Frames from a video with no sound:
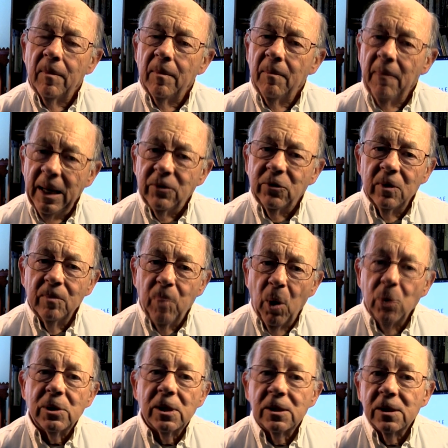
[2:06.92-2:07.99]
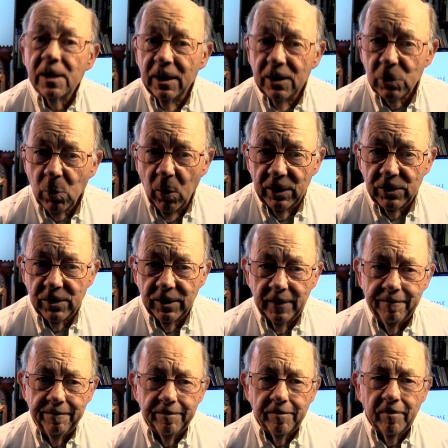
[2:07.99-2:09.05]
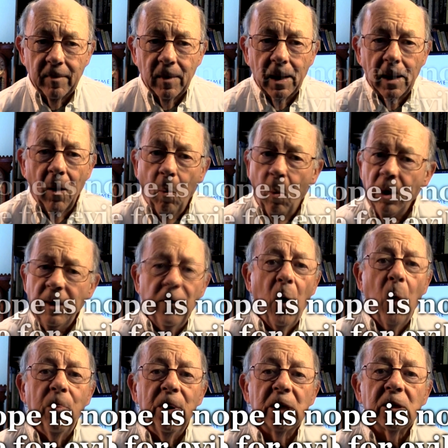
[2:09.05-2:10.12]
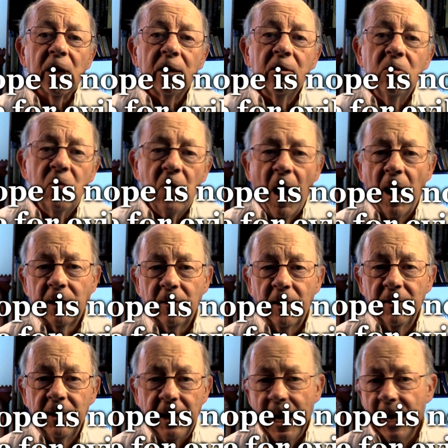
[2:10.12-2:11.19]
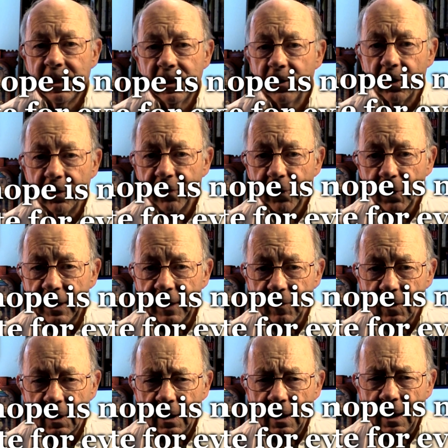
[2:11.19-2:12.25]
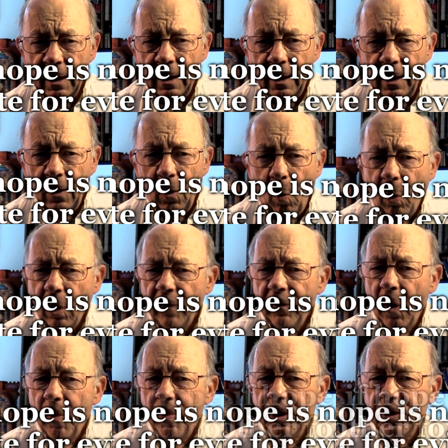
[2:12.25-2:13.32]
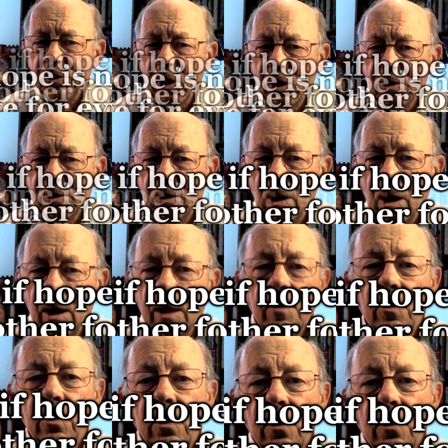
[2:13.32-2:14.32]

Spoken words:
Manson poses this question: what if hope is not the antidote for evil? What if hope is just another